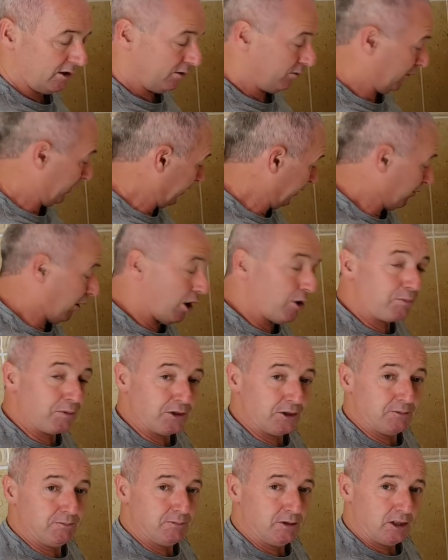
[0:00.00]
When you open
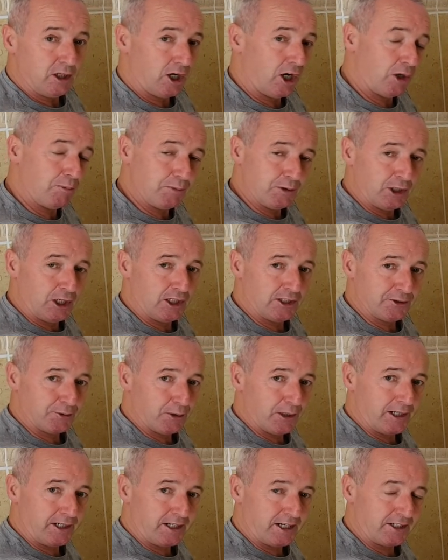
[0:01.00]
them, open all the
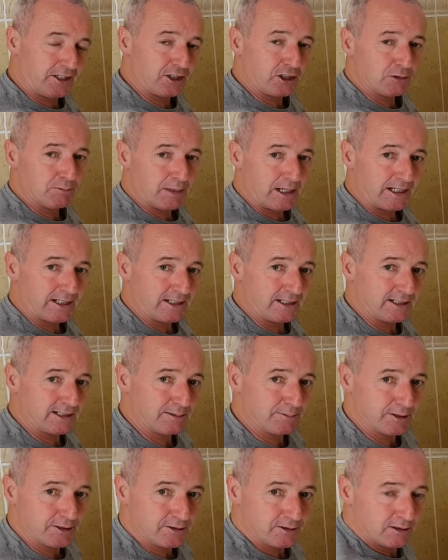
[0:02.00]
way and then come back a little
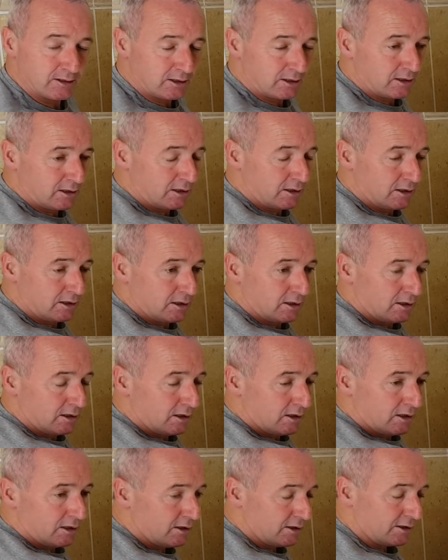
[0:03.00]
bit.
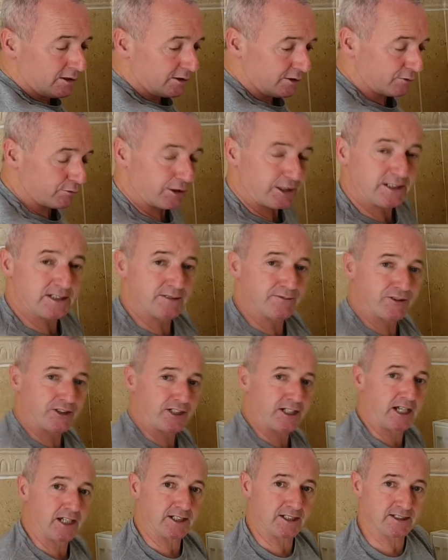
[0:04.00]
The reason for
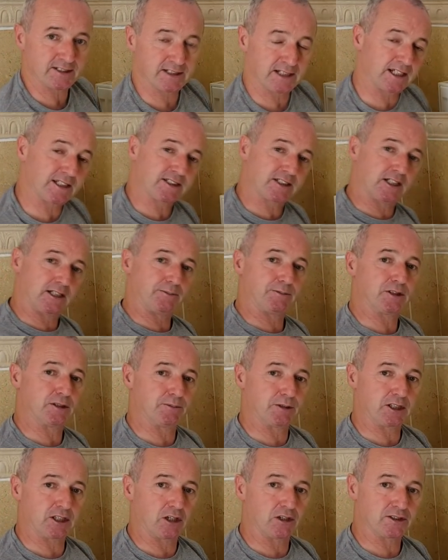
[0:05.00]
that is next time
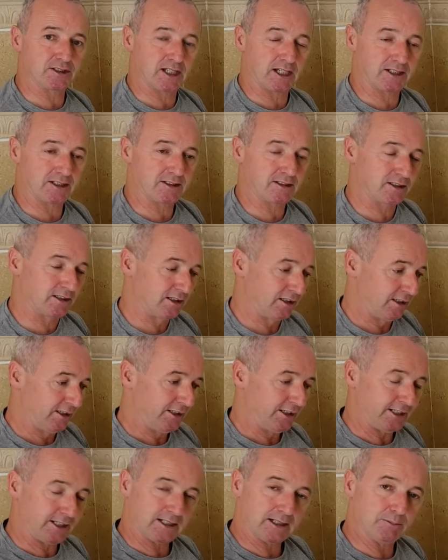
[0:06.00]
somebody goes at it,
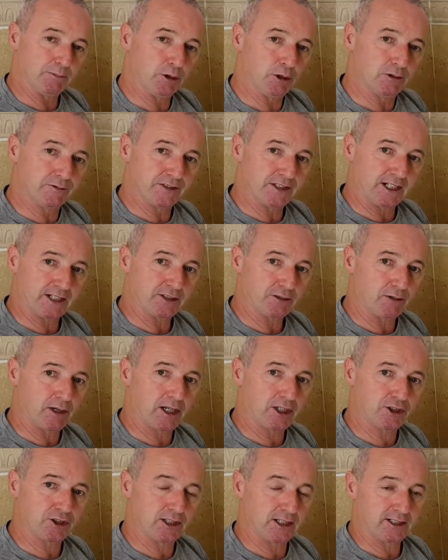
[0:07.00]
it'll move in that
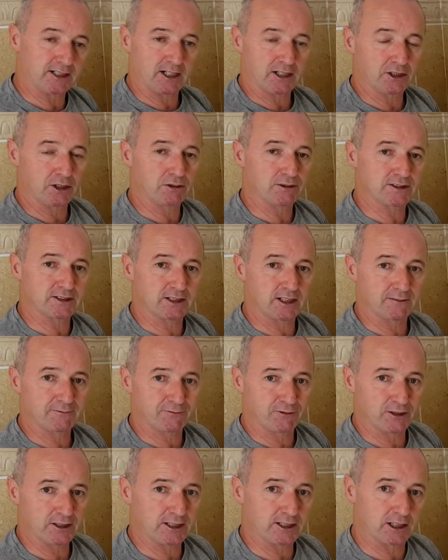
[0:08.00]
direction and they'll know it's not
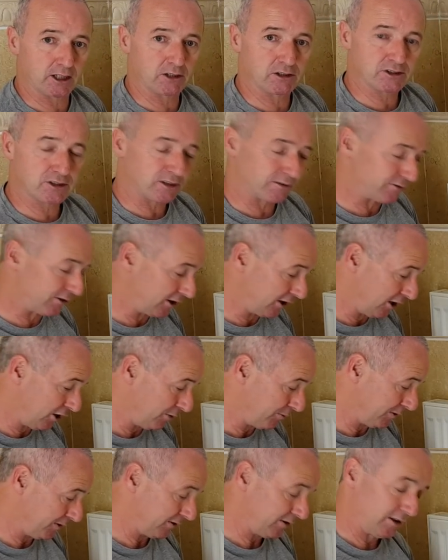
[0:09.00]
fully closed or fully
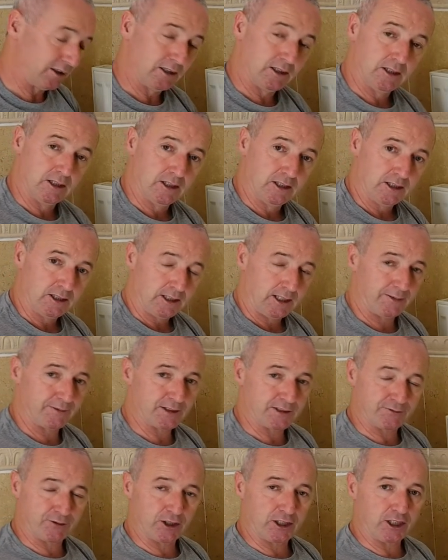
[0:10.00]
opened. If
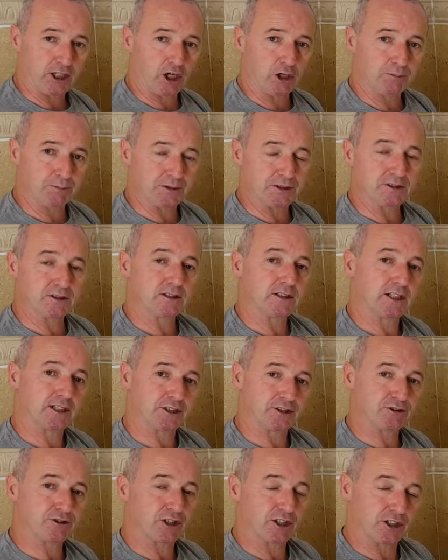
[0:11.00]
it's fully opened
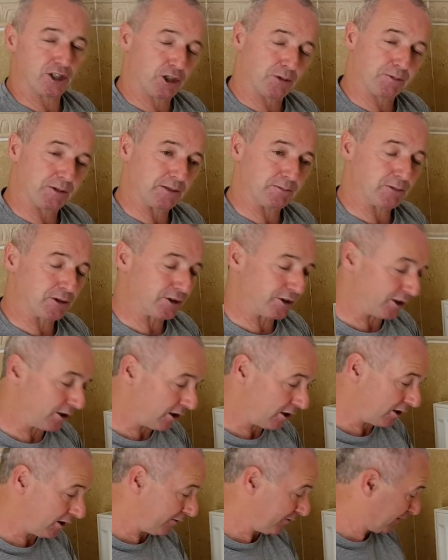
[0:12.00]
and you try and open it more, you're
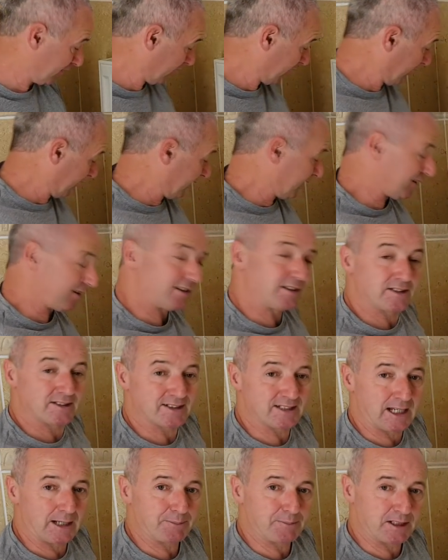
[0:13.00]
obviously going to
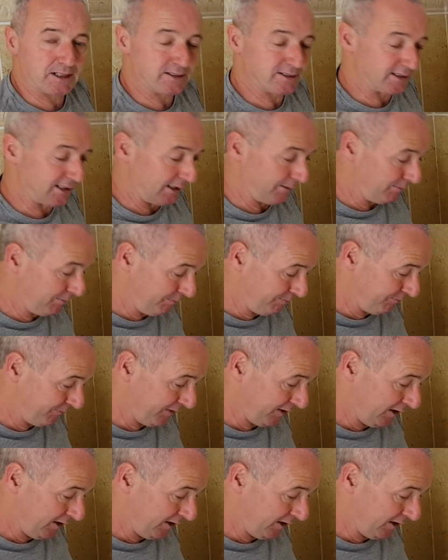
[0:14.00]
snap that stem.